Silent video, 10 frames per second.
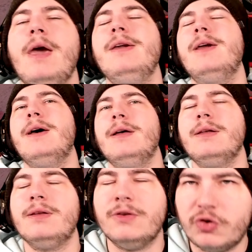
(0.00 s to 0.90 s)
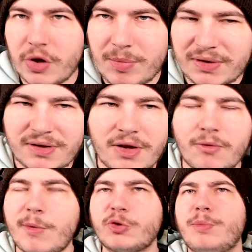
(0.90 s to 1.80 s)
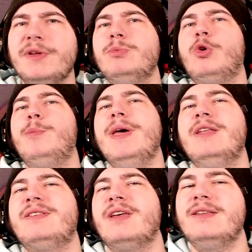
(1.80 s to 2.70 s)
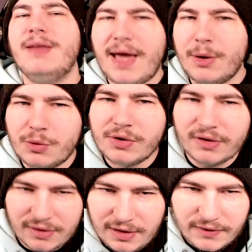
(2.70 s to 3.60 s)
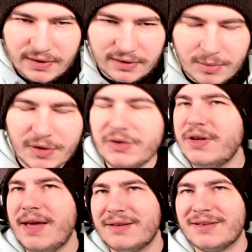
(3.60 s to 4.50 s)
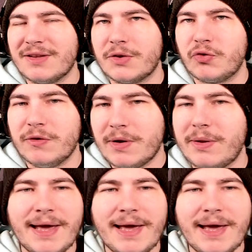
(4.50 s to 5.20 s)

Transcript: Hey guys, Jamiy, and today on Roblox we're playing some more Pet Tower Defense Simulator, as you can see on the screen now.